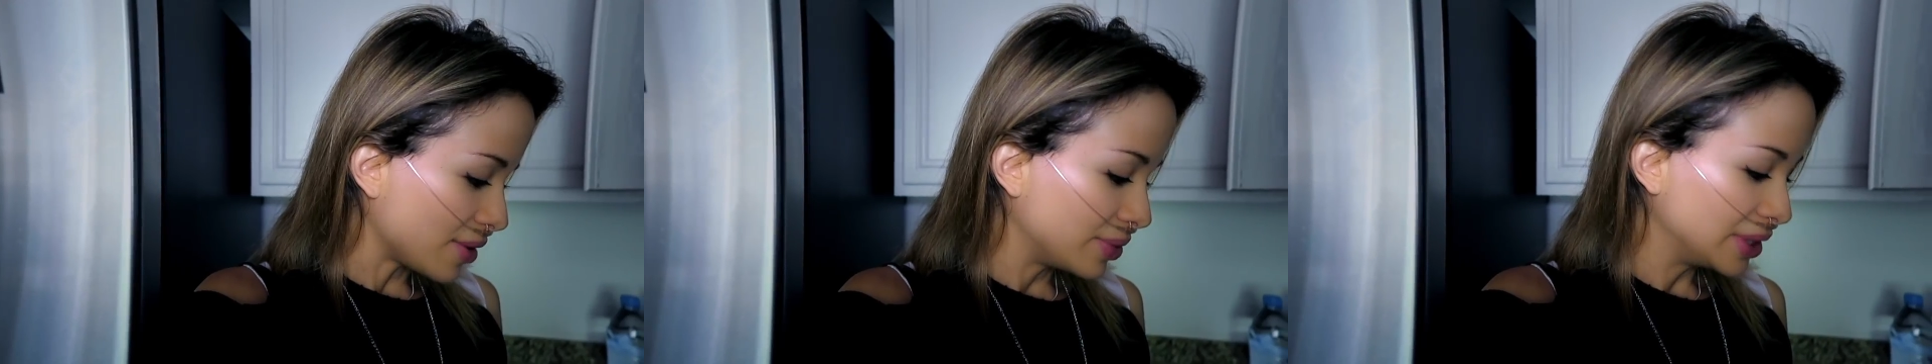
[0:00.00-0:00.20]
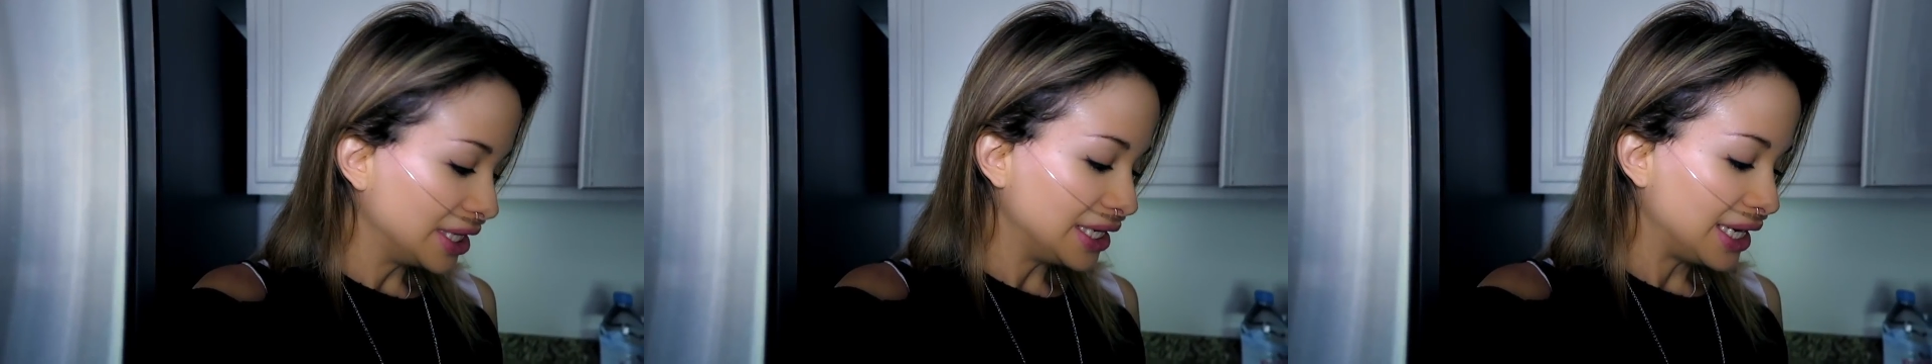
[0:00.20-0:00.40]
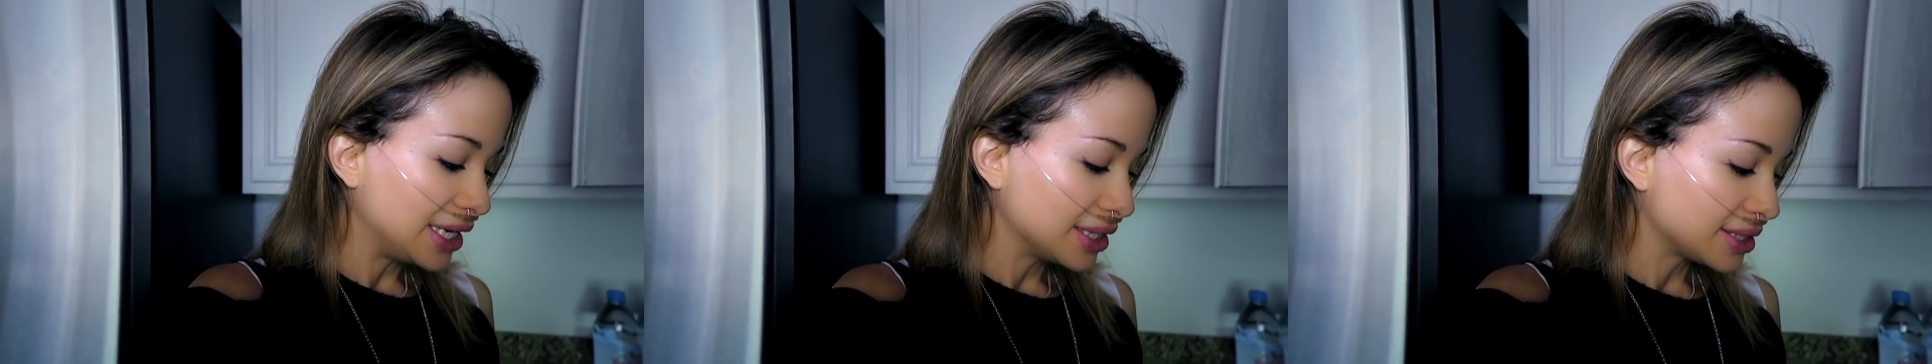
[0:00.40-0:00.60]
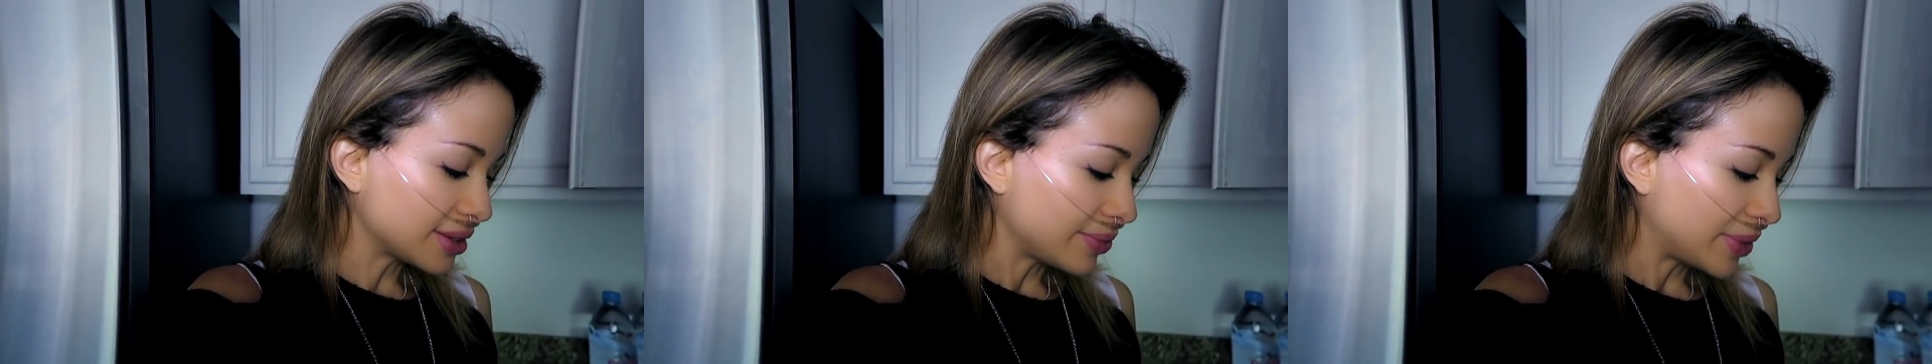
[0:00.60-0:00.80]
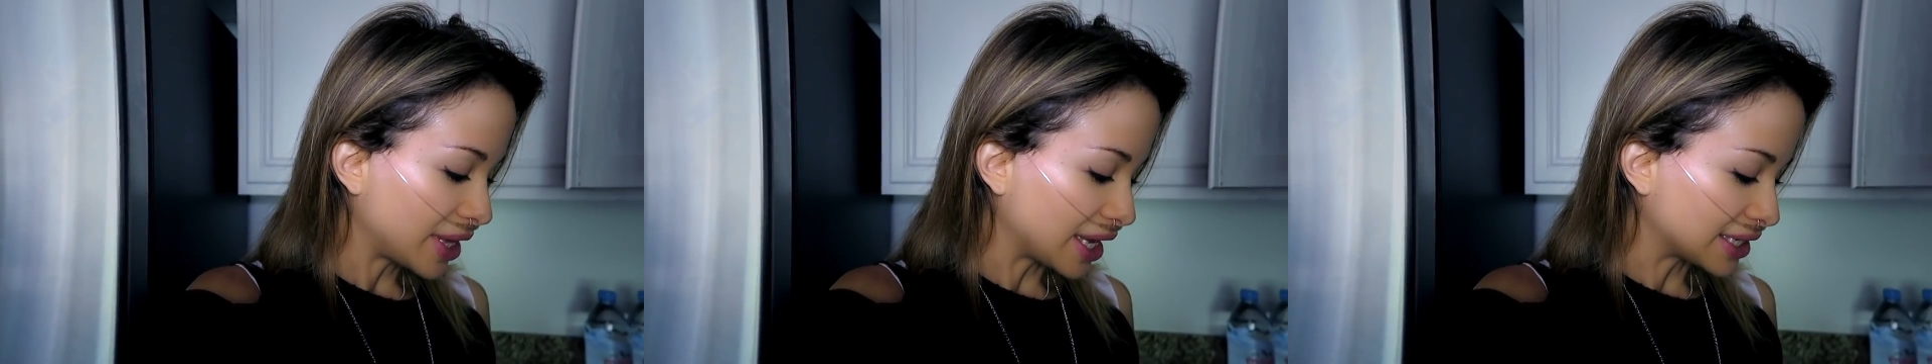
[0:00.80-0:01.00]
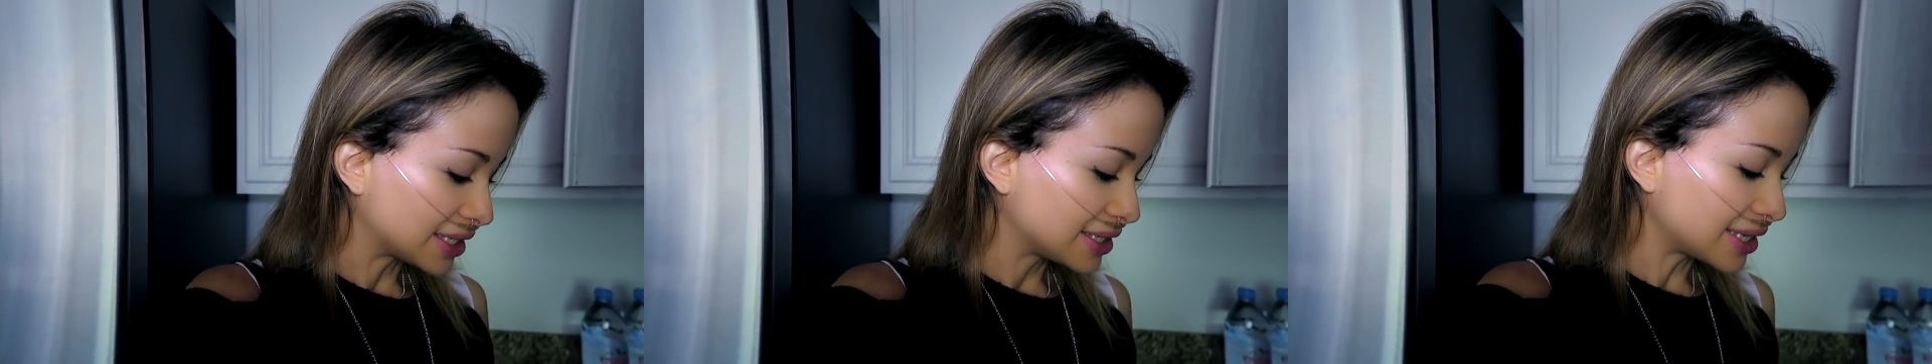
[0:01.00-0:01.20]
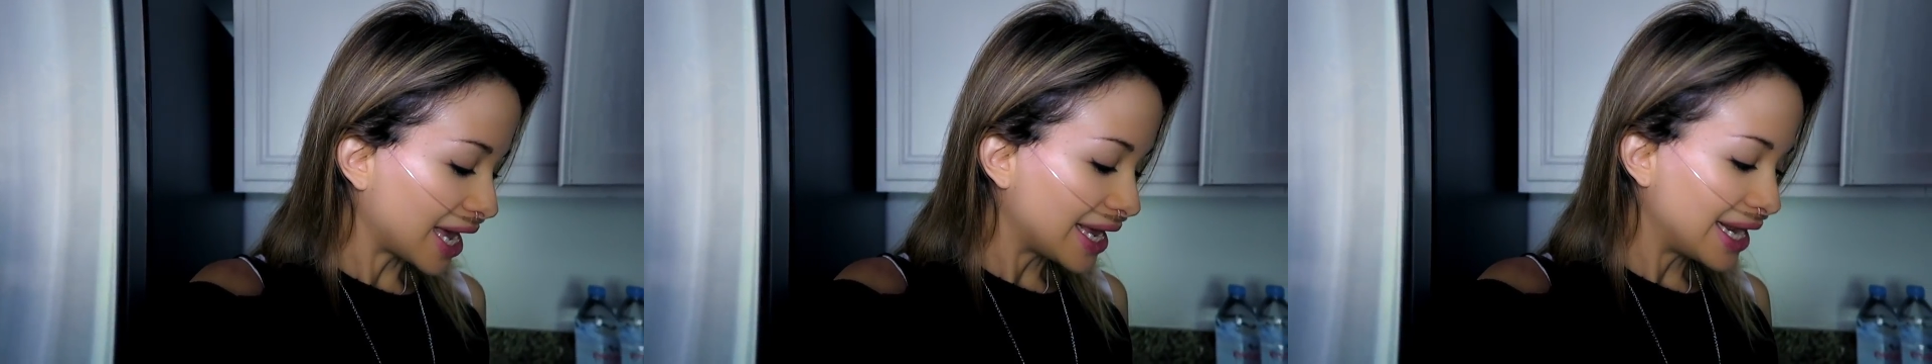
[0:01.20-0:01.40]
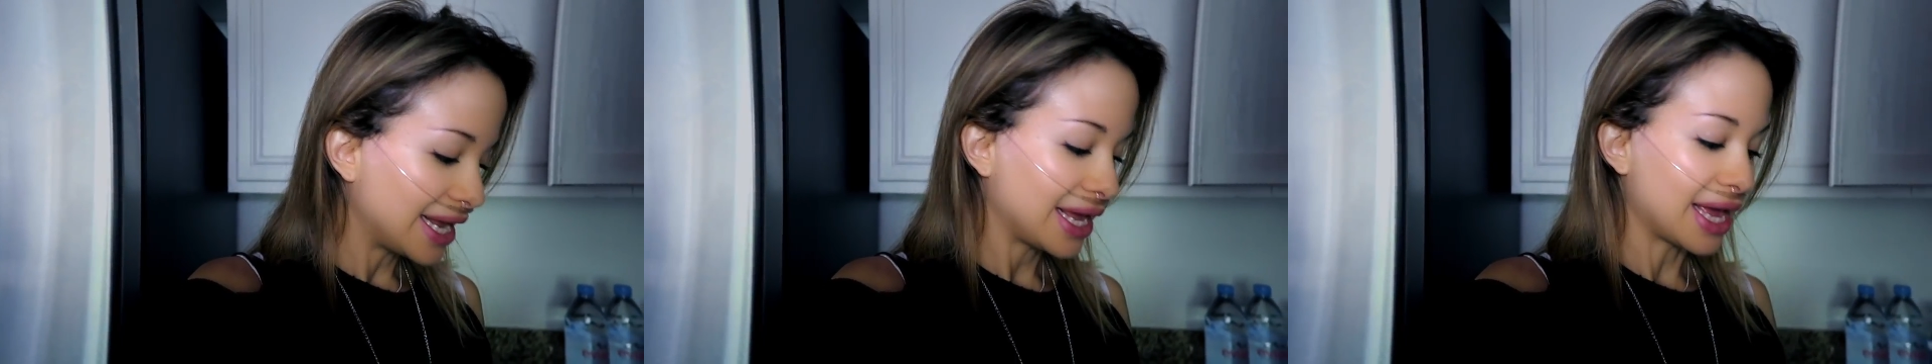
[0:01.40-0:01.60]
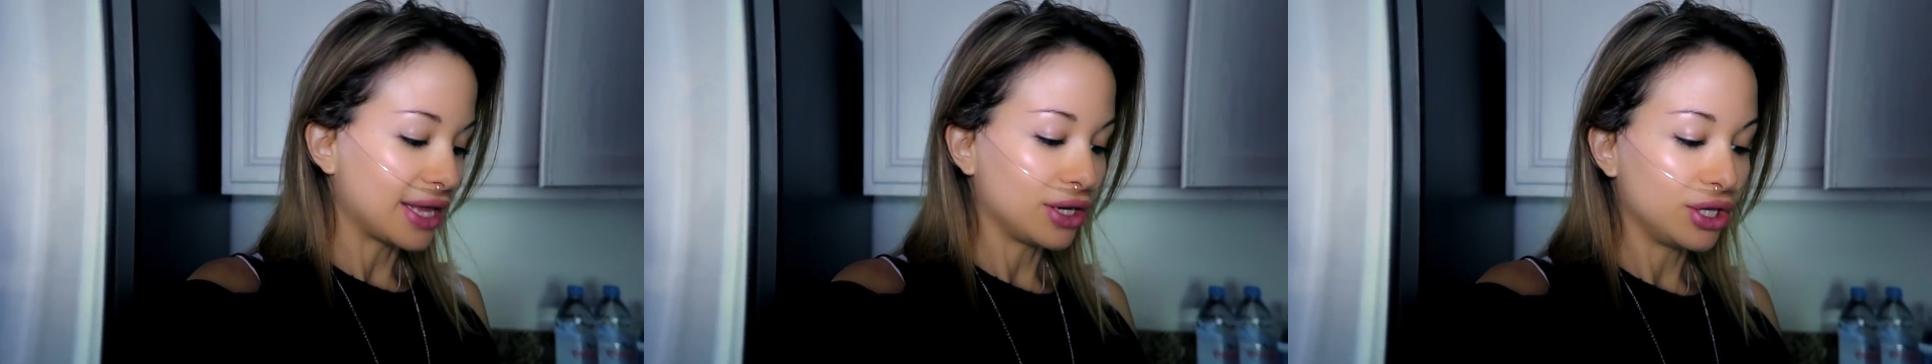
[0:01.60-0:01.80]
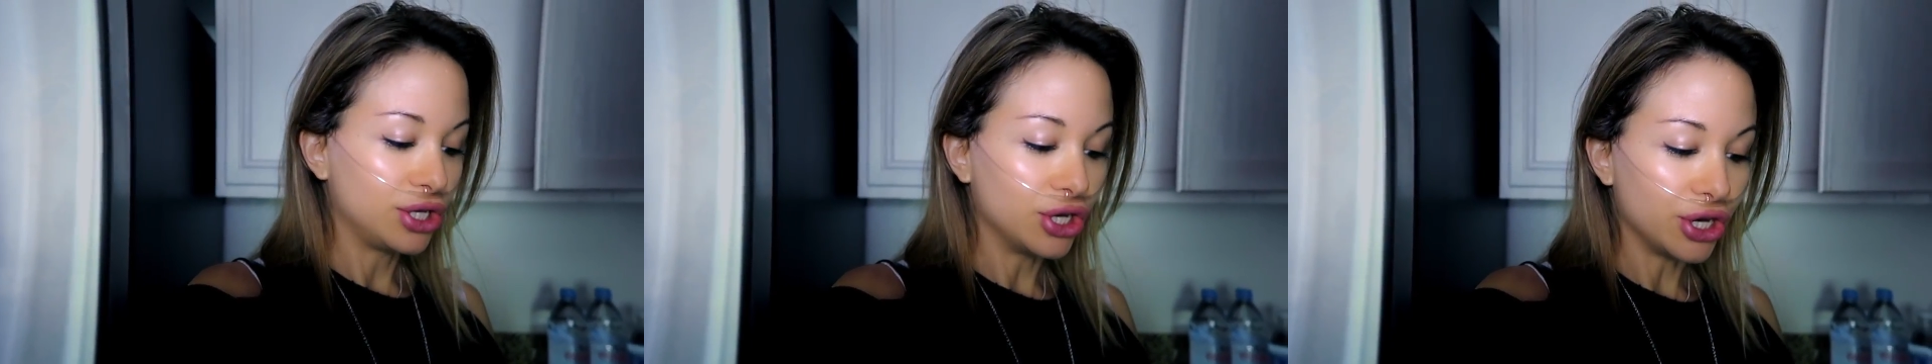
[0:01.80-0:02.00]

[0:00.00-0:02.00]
I really needed something exciting and